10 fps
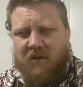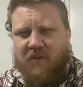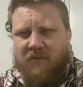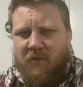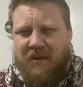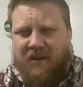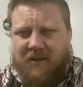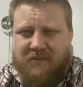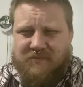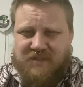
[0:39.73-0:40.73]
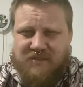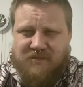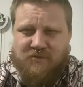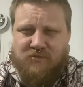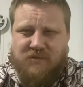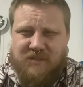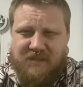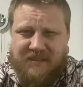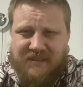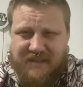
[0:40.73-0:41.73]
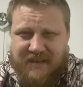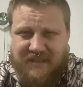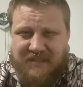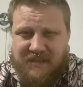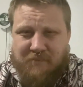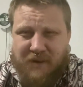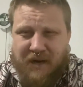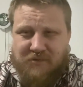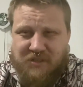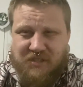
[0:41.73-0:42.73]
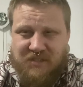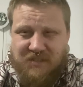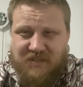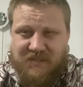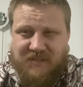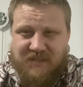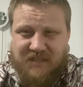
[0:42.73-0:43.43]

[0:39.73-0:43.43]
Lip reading: So when it comes to nicotine pouches